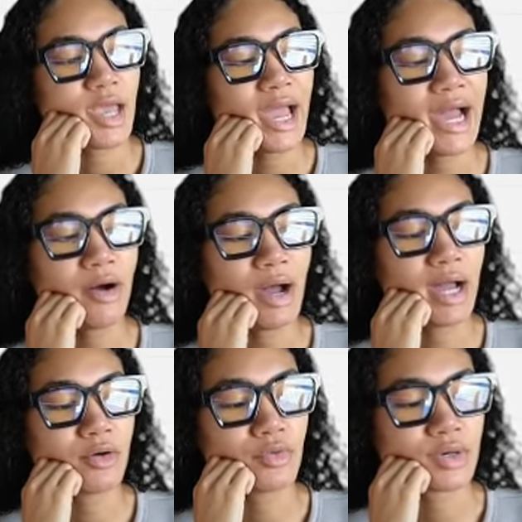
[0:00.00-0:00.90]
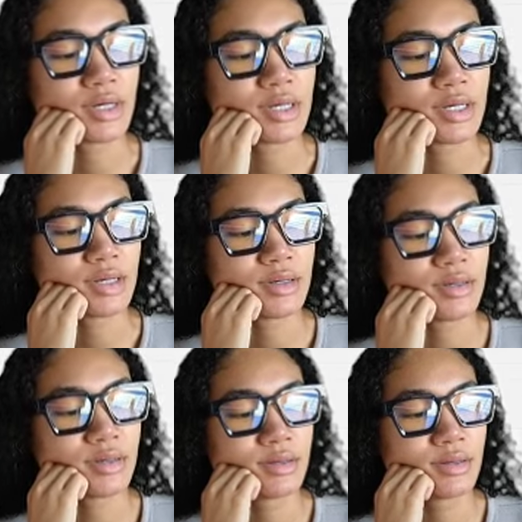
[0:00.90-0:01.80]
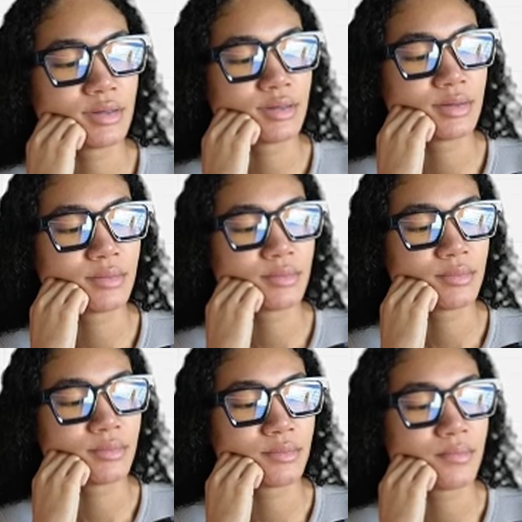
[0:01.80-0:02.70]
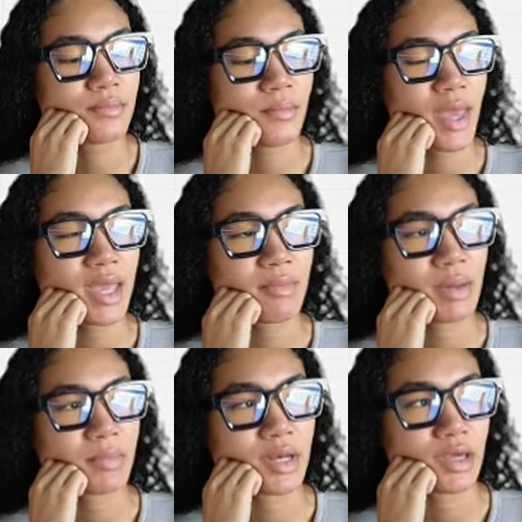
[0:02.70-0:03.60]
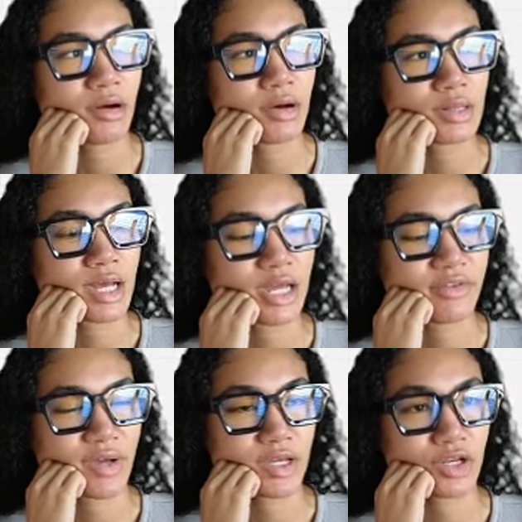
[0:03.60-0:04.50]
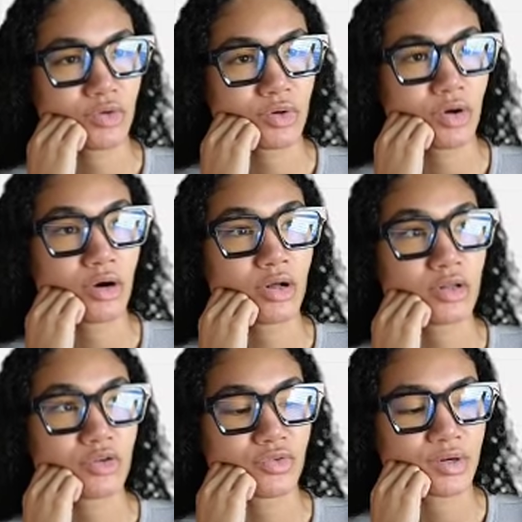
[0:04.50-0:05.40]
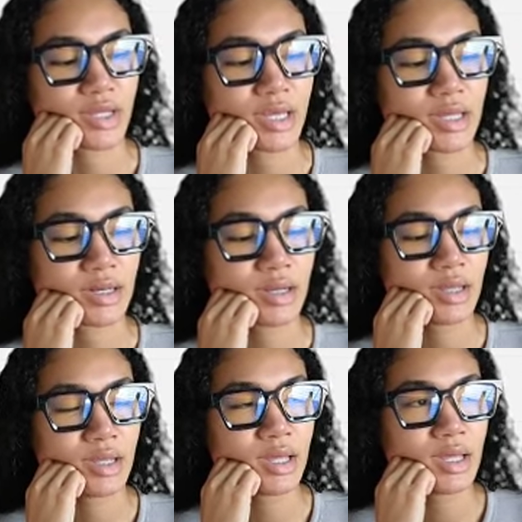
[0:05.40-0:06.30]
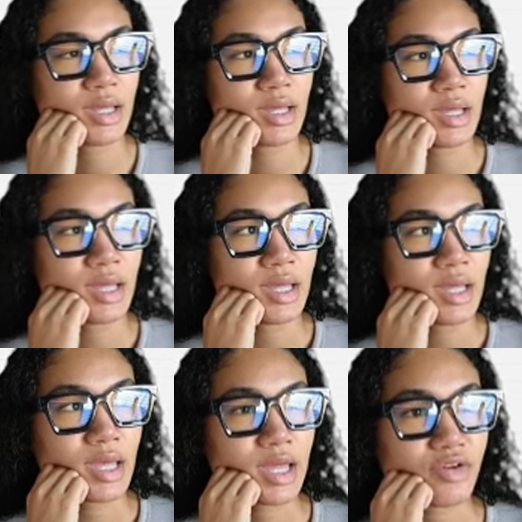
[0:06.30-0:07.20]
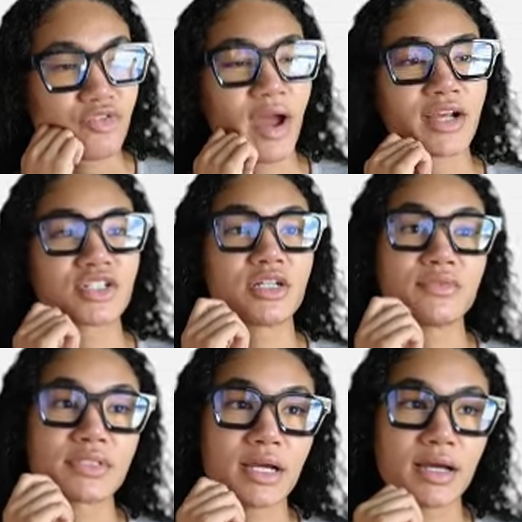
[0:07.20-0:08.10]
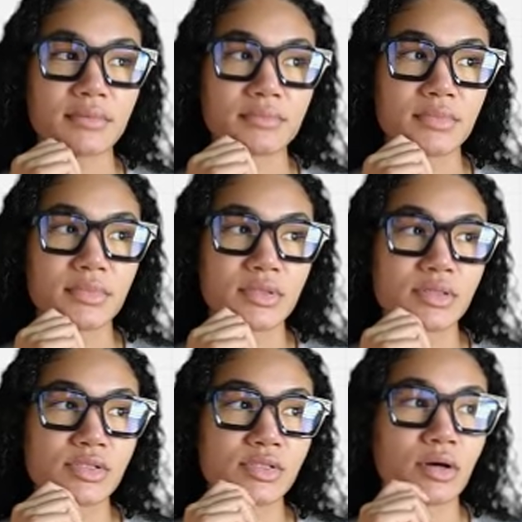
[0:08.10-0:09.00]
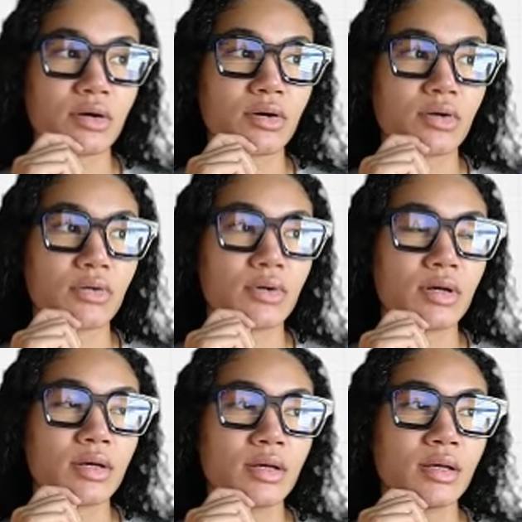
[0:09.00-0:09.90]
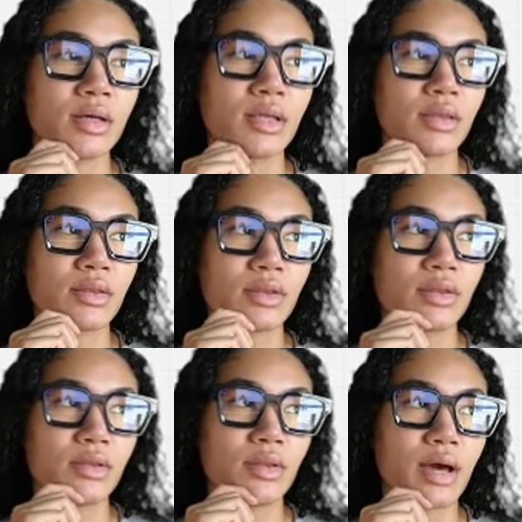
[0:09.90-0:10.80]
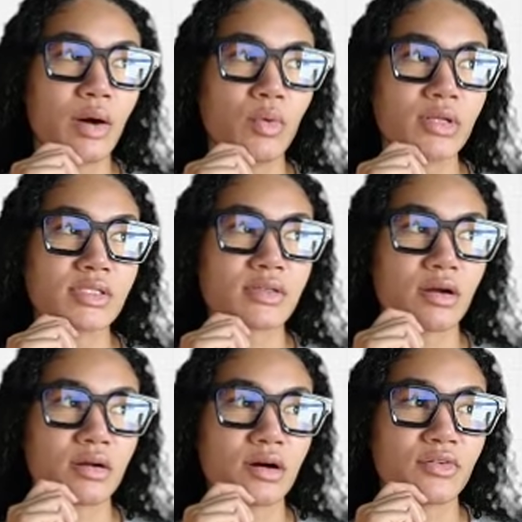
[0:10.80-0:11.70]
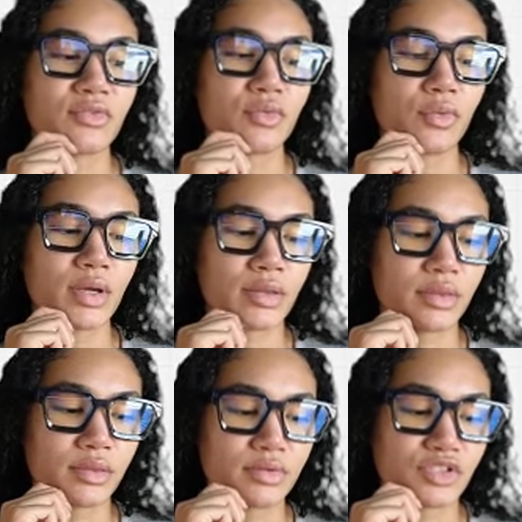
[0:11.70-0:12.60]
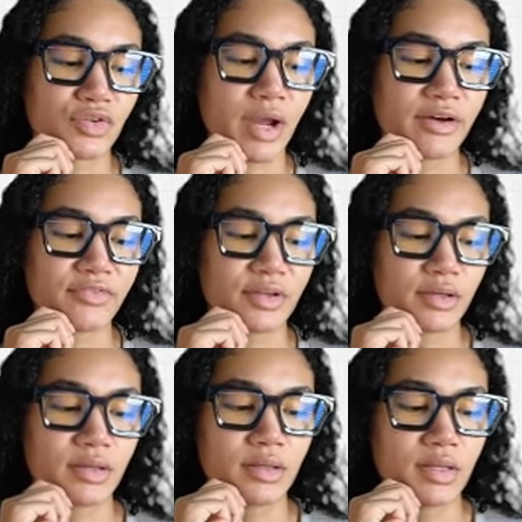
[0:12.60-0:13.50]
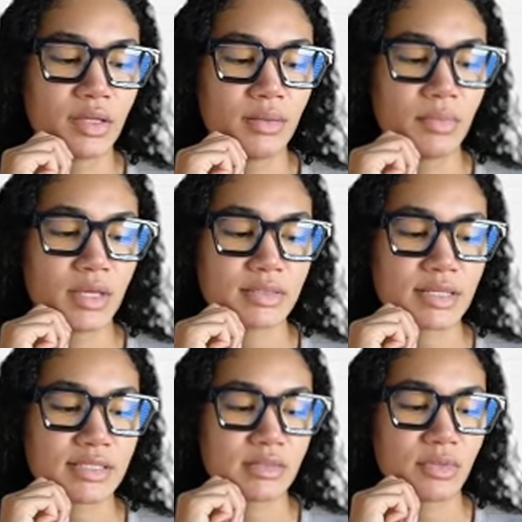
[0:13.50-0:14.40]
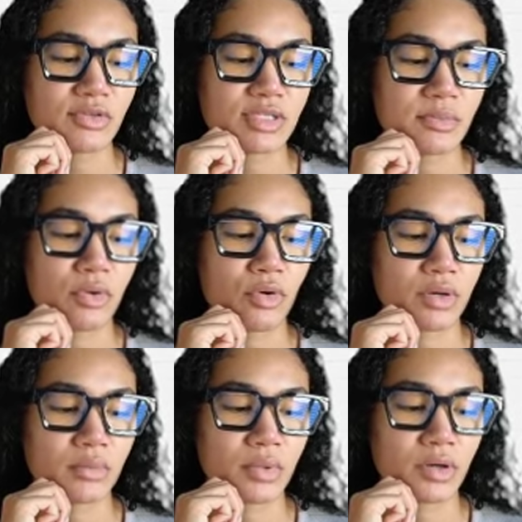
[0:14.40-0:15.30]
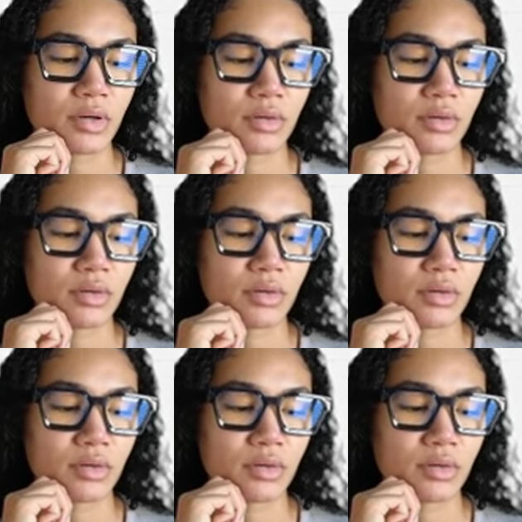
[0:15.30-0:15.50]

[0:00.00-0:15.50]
I would make my money online if I could do it all over again in a fraction of a time. So I want to start off with traffic because that's the most important part.